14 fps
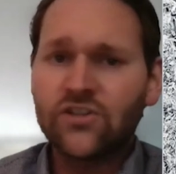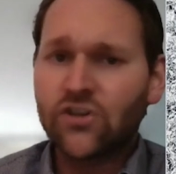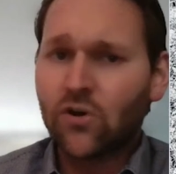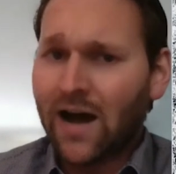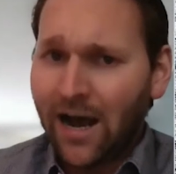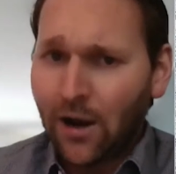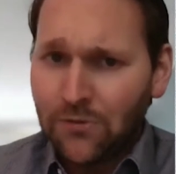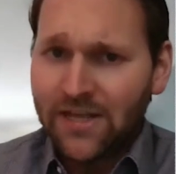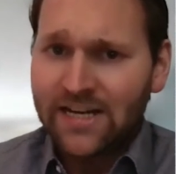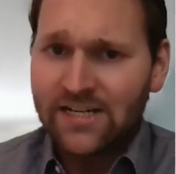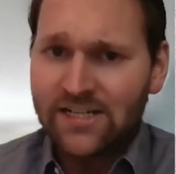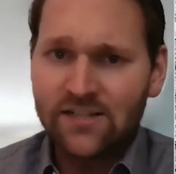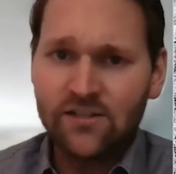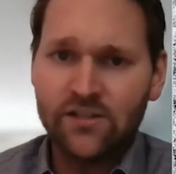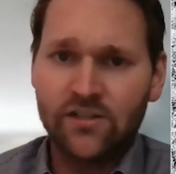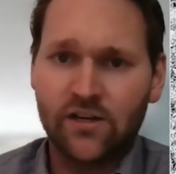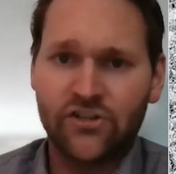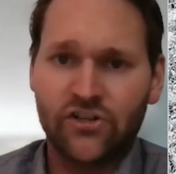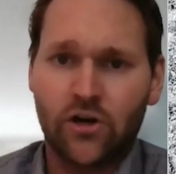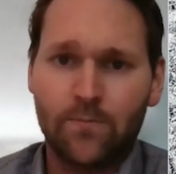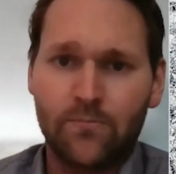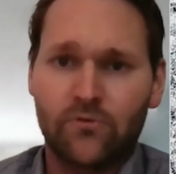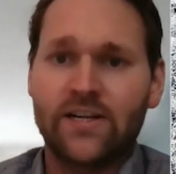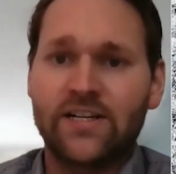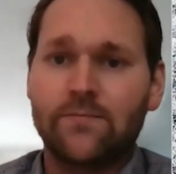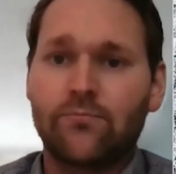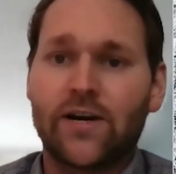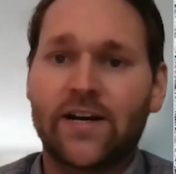So, how then did the Dutch
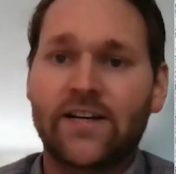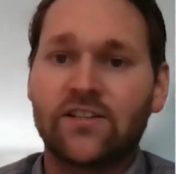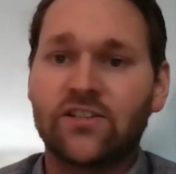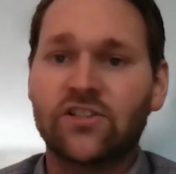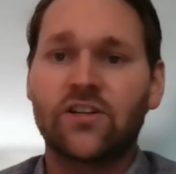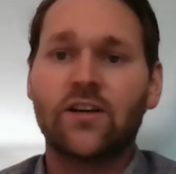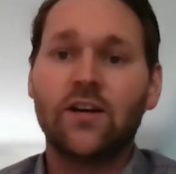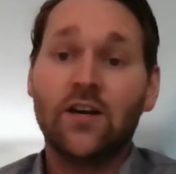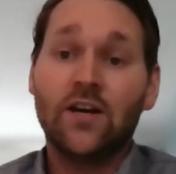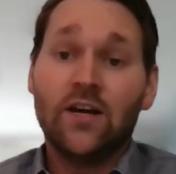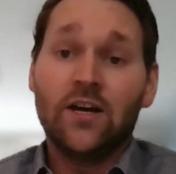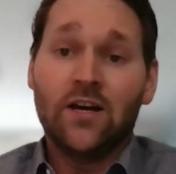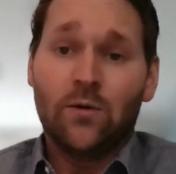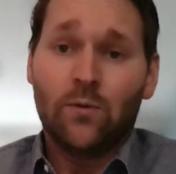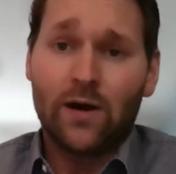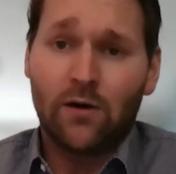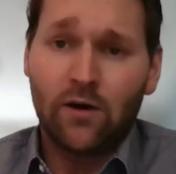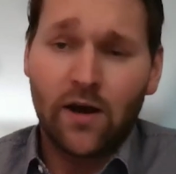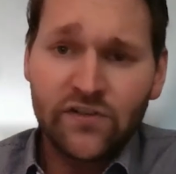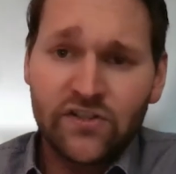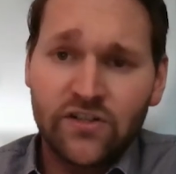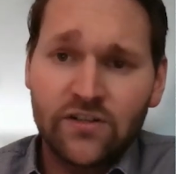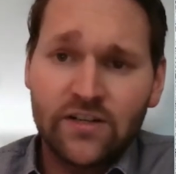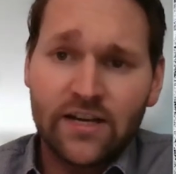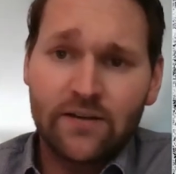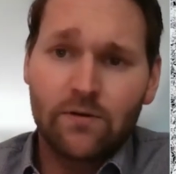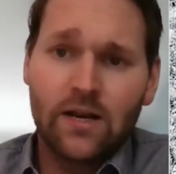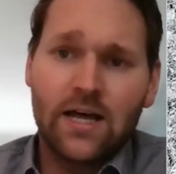operate in practice? Well, often
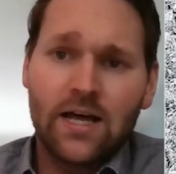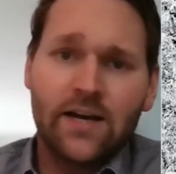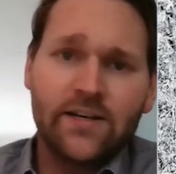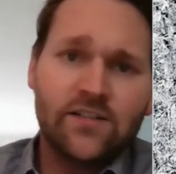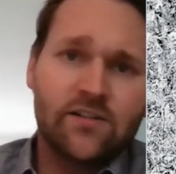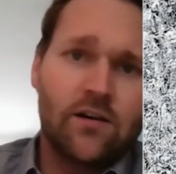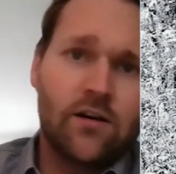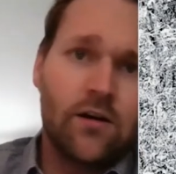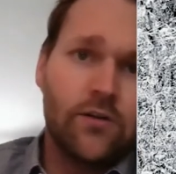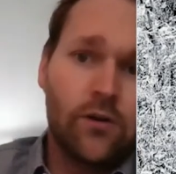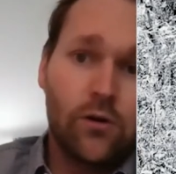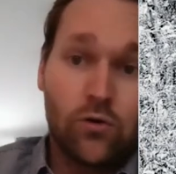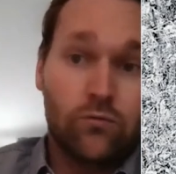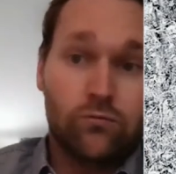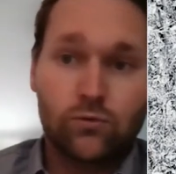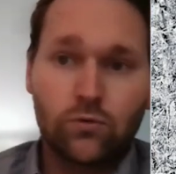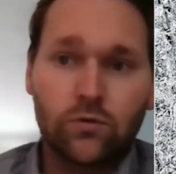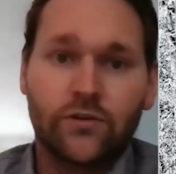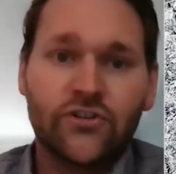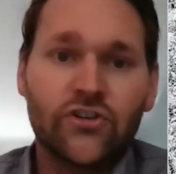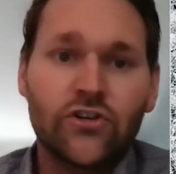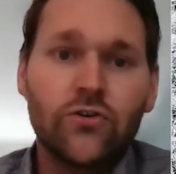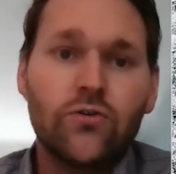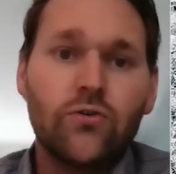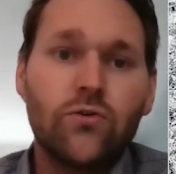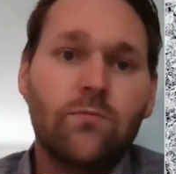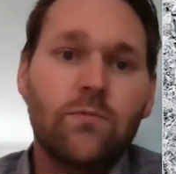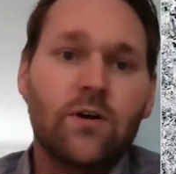they relied on local rulers
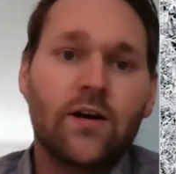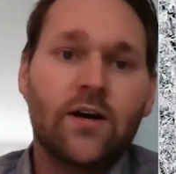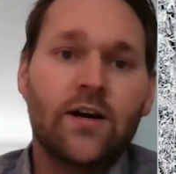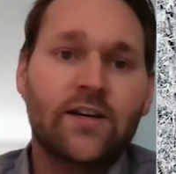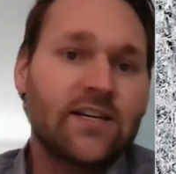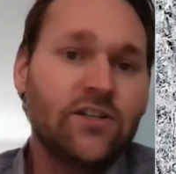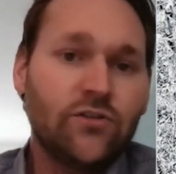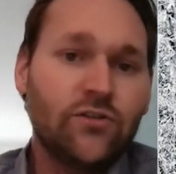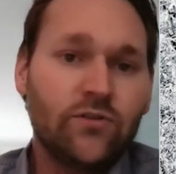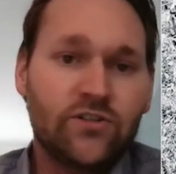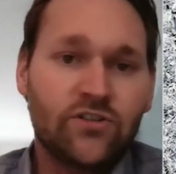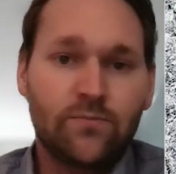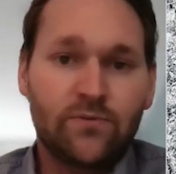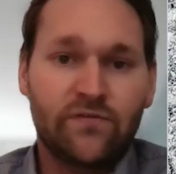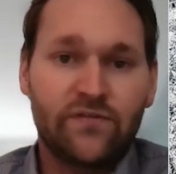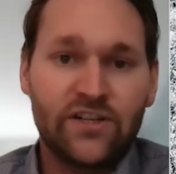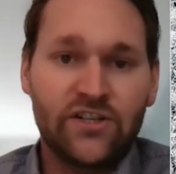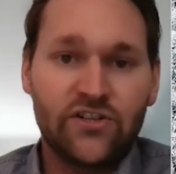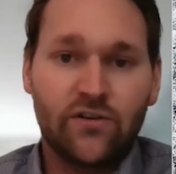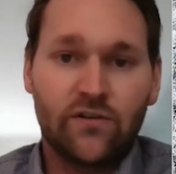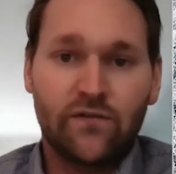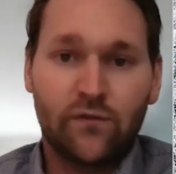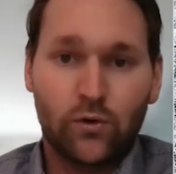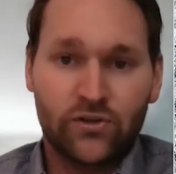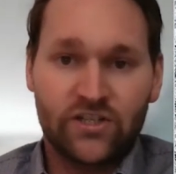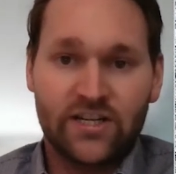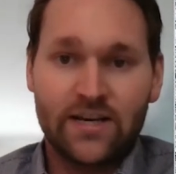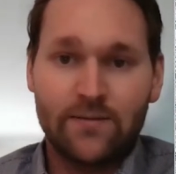who, akin to the supervision of
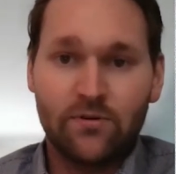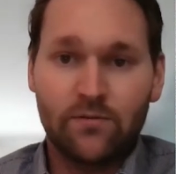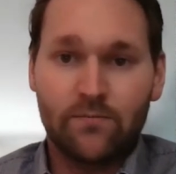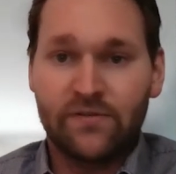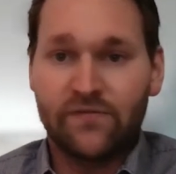forced labor